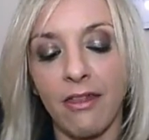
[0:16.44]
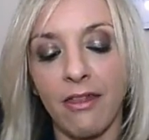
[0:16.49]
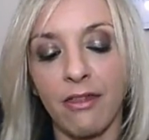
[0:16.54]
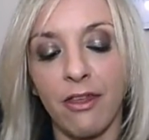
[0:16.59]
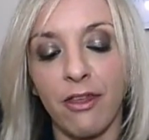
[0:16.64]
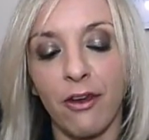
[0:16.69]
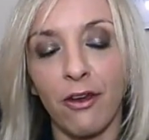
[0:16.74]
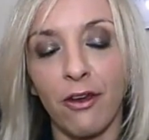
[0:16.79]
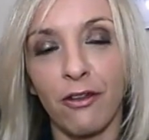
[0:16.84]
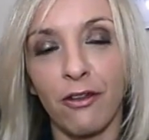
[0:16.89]

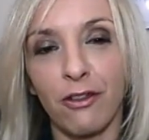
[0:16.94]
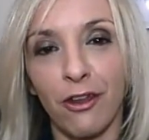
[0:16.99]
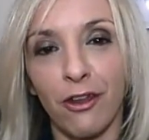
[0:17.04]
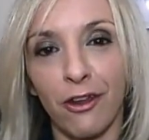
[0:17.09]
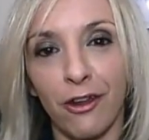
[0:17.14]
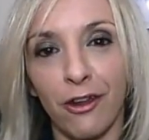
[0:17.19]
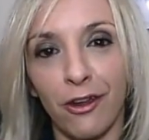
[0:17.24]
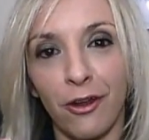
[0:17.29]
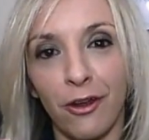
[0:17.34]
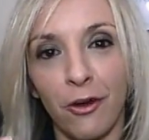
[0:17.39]
the
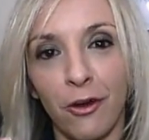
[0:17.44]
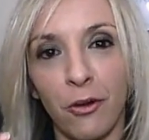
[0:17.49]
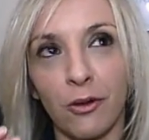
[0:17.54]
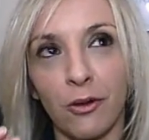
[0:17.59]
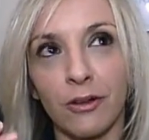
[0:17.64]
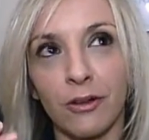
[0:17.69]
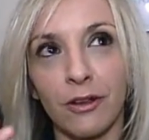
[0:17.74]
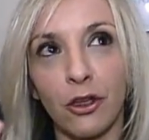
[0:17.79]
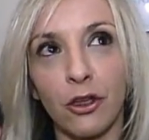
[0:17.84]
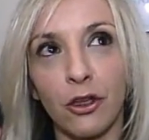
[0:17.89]
the
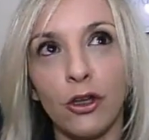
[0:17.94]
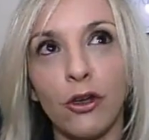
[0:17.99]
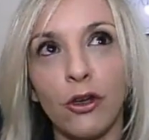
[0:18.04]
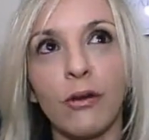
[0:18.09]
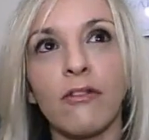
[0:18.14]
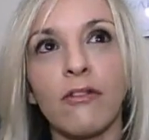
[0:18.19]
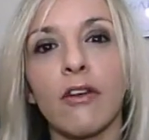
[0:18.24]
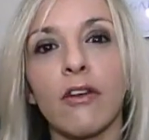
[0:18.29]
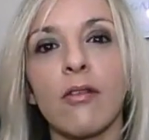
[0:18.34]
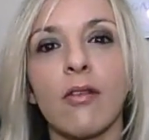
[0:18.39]

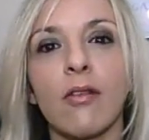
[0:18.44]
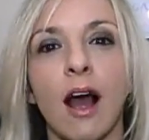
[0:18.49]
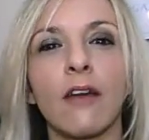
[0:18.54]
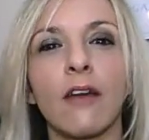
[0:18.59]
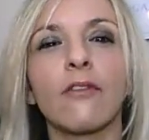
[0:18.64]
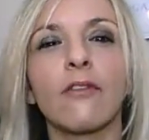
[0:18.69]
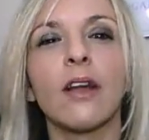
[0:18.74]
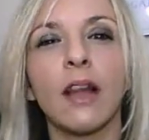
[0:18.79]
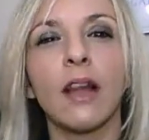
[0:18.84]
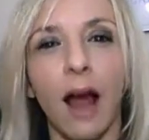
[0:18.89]
universe kind
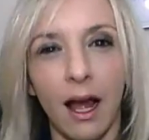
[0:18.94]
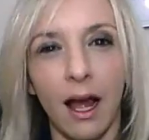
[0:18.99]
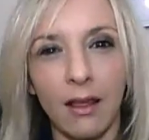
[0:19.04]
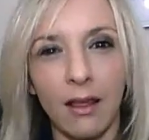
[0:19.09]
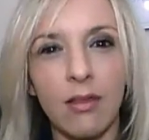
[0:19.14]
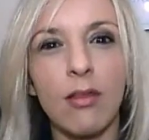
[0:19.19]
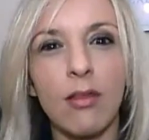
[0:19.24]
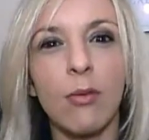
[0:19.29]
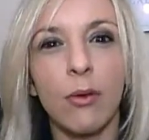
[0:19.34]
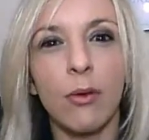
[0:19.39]
of
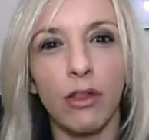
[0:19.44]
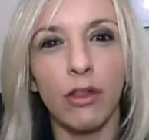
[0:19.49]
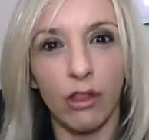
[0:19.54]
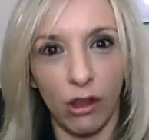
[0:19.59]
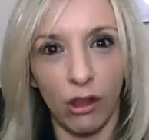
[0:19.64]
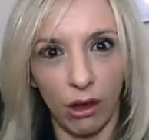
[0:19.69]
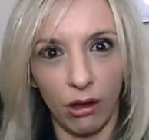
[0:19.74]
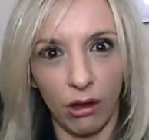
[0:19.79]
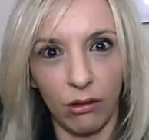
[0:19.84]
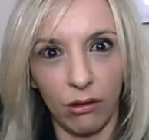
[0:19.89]
aligns with
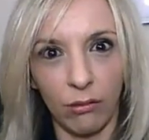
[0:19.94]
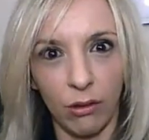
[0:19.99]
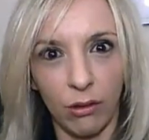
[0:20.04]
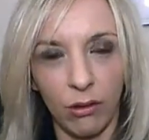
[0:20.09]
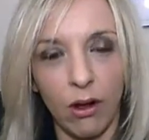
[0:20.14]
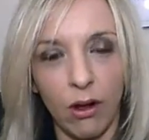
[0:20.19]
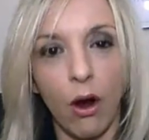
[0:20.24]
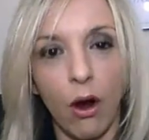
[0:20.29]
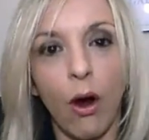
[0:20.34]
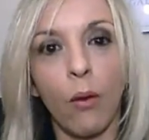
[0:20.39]
you
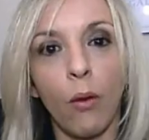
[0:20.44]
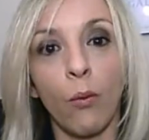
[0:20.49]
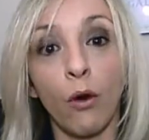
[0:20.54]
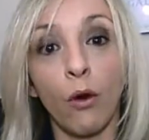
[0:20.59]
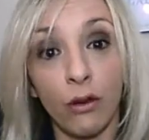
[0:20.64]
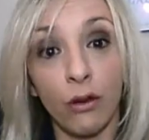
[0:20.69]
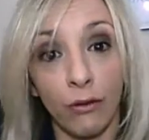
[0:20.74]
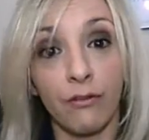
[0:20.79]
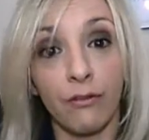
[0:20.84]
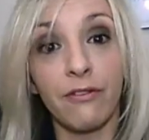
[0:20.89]
on
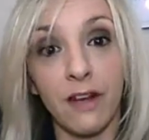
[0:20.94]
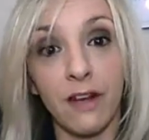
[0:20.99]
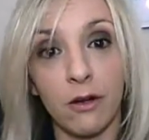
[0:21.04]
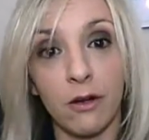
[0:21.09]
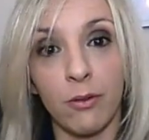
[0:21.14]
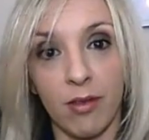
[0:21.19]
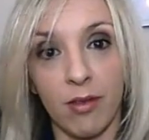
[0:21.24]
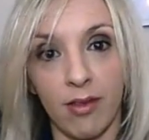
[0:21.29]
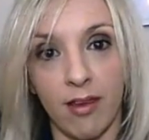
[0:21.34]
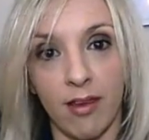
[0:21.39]
what your
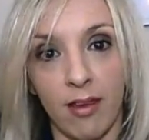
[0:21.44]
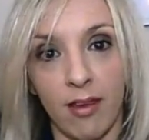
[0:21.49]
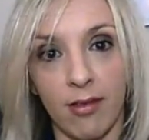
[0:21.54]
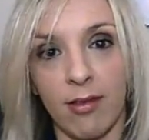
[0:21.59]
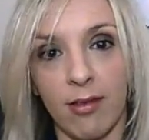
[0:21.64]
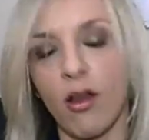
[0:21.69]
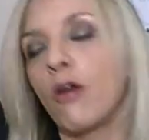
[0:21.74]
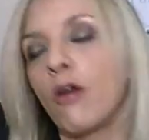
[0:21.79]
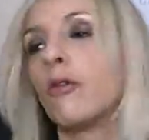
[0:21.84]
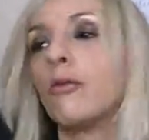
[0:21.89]
frequency is.
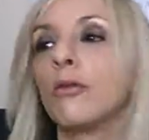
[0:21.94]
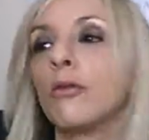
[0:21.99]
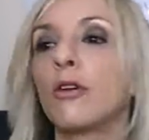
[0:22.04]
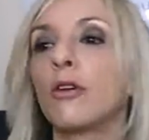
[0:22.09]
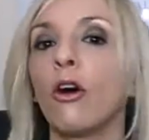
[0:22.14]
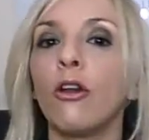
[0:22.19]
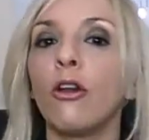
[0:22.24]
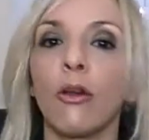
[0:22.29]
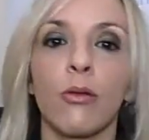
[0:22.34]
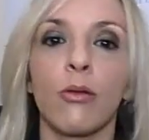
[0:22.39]
So
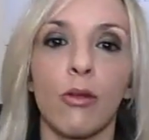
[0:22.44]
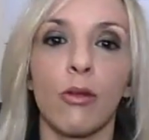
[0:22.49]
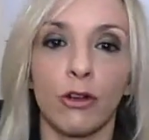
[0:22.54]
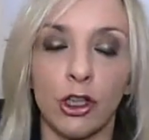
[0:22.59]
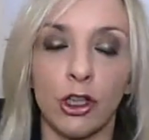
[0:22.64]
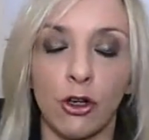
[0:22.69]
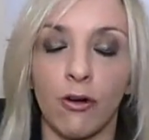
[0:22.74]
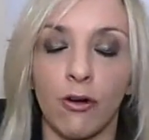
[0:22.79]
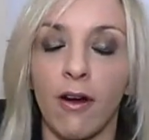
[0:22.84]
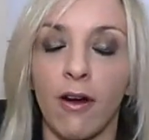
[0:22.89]
cut long story
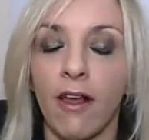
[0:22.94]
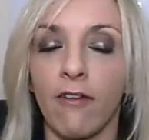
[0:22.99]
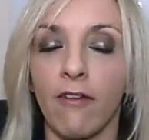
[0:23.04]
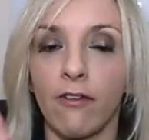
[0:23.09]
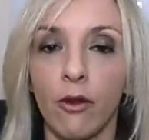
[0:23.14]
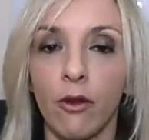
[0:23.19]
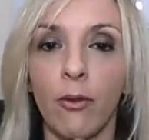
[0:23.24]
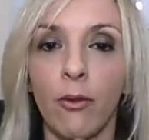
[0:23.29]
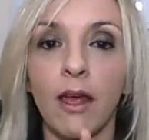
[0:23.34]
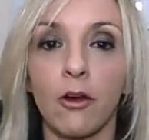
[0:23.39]
short,
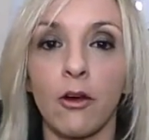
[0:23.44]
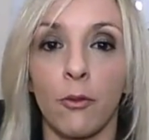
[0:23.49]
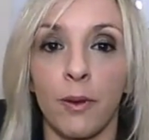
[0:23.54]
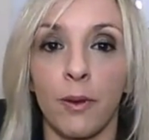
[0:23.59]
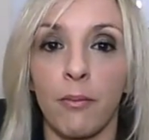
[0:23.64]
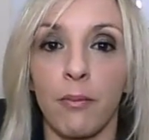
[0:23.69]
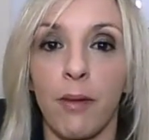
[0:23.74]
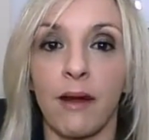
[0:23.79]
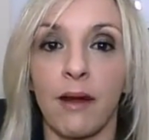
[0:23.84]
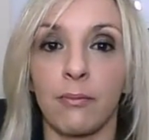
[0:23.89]
if you wake up
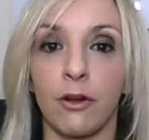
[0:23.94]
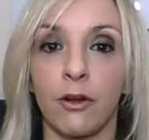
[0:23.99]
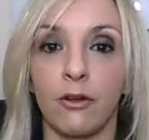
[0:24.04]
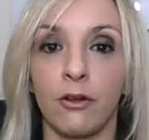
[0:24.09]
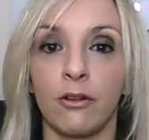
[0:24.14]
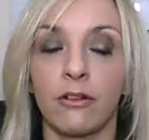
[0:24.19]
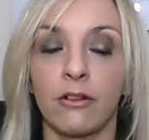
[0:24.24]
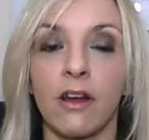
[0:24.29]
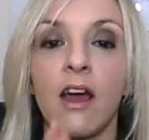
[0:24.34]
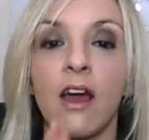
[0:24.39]
in a bad
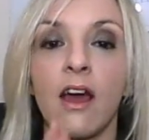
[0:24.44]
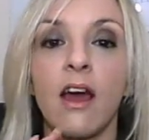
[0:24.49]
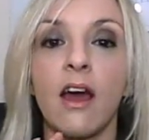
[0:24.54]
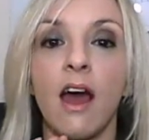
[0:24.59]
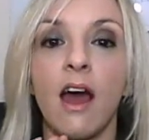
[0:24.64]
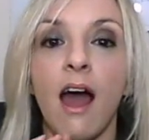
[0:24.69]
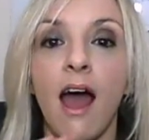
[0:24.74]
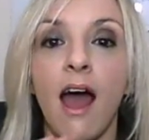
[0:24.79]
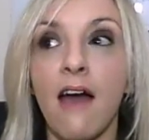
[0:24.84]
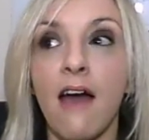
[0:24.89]
mood,
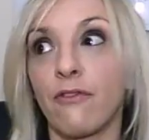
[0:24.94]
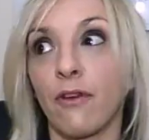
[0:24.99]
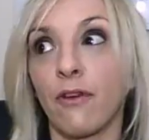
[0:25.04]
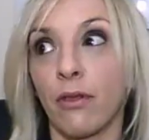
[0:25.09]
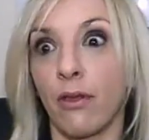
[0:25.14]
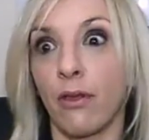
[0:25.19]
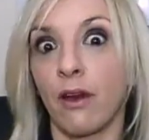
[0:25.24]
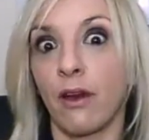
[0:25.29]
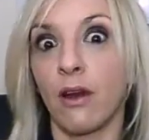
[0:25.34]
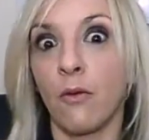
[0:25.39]

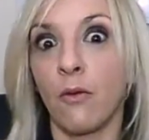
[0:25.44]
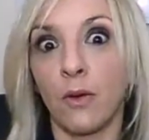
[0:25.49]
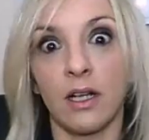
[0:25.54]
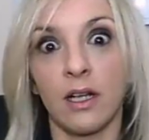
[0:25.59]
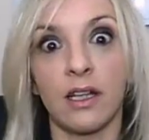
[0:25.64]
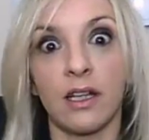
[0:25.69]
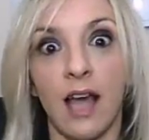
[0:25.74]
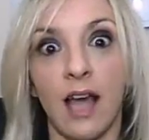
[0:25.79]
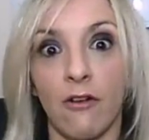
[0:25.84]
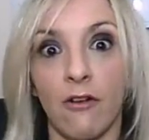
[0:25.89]
everything
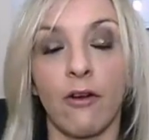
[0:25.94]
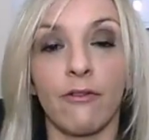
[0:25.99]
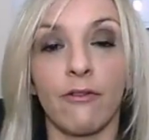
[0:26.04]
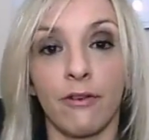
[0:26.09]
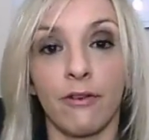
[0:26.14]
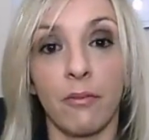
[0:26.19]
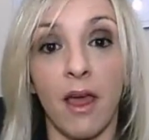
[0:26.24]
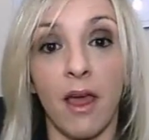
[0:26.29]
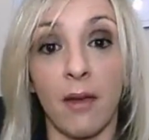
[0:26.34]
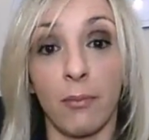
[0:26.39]
will carry on
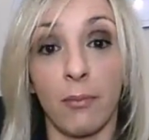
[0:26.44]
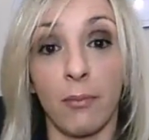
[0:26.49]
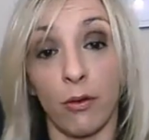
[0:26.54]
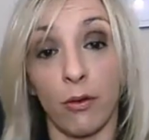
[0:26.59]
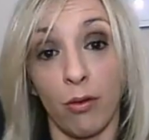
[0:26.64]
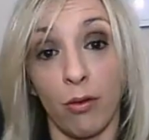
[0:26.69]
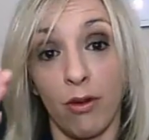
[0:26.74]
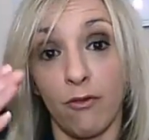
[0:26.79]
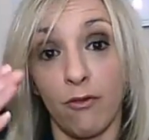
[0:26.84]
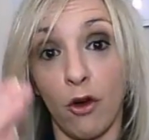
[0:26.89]
from there
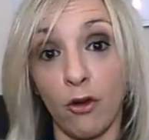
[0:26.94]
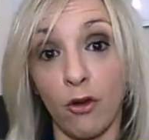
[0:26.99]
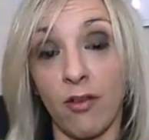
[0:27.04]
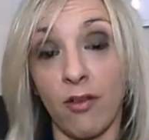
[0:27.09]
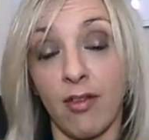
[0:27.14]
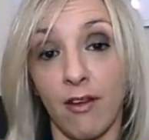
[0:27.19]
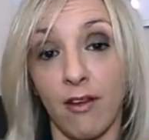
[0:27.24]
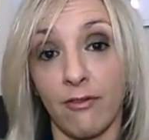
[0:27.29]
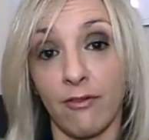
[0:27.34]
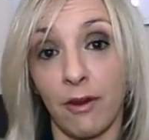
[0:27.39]
because you've got
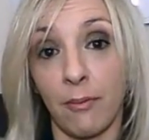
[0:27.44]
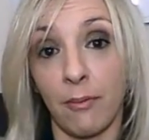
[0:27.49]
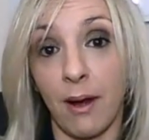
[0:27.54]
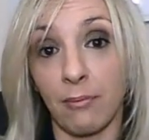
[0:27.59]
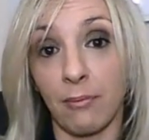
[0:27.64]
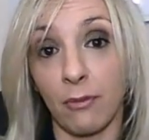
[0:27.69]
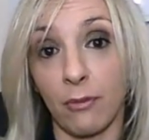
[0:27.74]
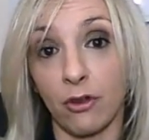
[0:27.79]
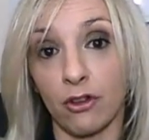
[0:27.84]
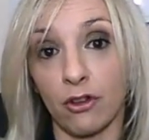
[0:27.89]
yourself in a bad
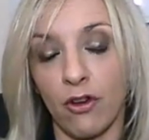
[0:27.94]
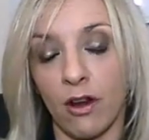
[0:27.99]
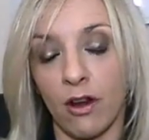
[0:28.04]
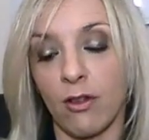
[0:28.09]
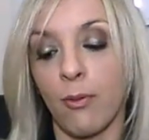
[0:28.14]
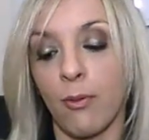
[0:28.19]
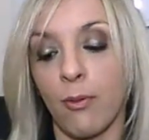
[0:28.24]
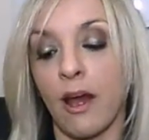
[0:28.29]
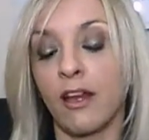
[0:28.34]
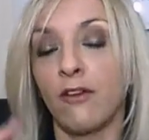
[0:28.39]
mood
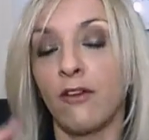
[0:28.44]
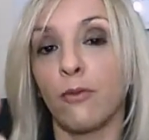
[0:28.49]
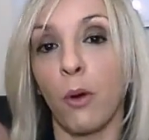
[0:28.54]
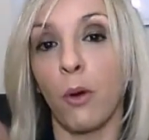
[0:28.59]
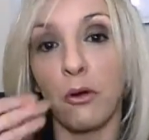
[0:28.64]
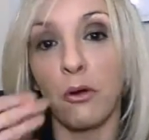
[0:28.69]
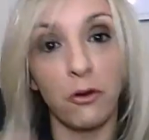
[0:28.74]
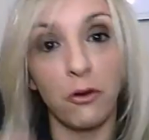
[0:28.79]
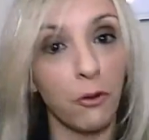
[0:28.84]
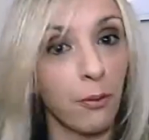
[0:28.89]
straight away. You've
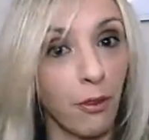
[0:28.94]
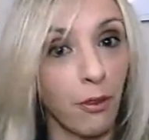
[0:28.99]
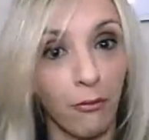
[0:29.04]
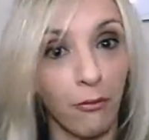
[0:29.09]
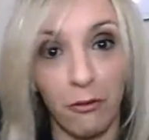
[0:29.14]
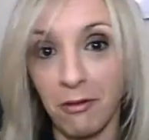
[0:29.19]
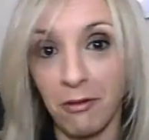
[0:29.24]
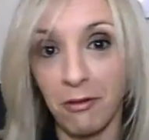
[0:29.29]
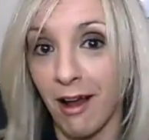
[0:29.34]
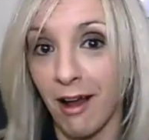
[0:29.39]
woken up on the
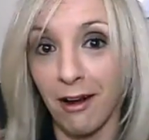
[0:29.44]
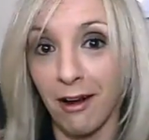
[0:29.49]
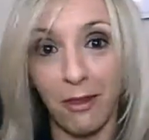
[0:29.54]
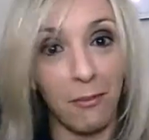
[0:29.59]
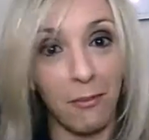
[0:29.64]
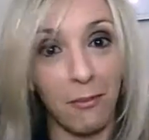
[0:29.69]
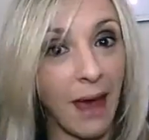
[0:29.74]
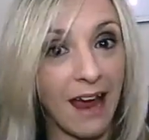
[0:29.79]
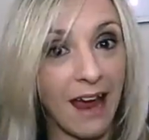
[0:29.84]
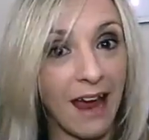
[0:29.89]
wrong side of
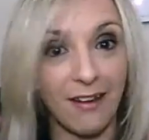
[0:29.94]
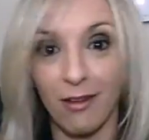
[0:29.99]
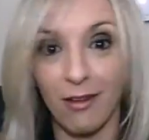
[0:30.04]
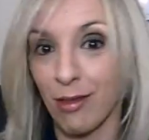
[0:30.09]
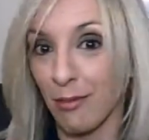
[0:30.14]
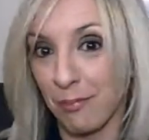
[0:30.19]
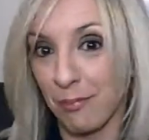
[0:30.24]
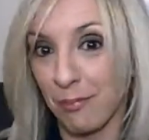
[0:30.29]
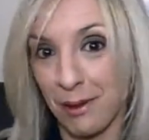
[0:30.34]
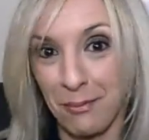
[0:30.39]
the bed, as
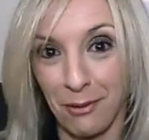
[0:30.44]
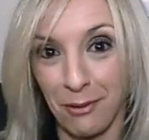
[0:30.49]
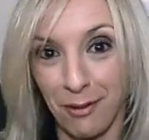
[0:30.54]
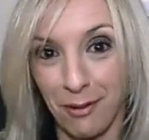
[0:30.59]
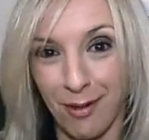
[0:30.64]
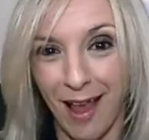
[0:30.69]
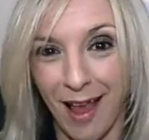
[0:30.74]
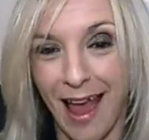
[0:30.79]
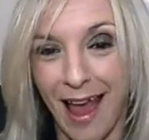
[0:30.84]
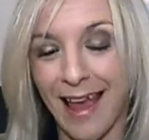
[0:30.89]
some people
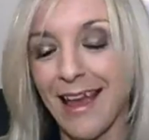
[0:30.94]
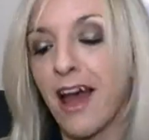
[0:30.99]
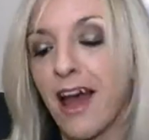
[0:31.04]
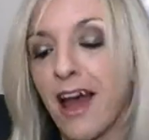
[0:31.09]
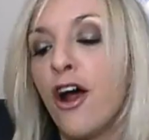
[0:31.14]
say.